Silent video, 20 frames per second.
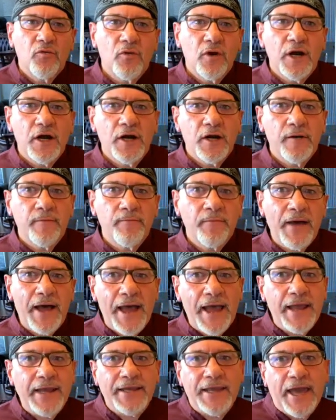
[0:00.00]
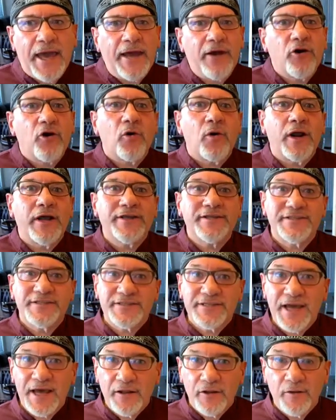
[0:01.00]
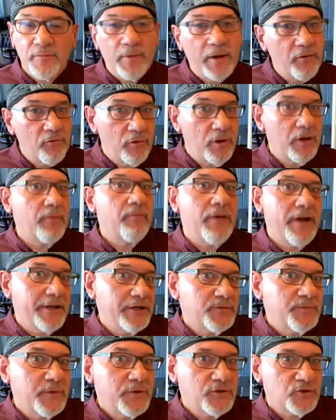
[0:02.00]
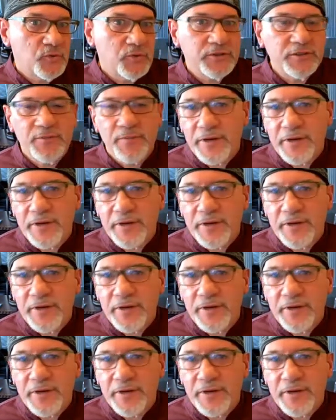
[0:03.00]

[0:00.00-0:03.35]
I categorized salad by what my experience was.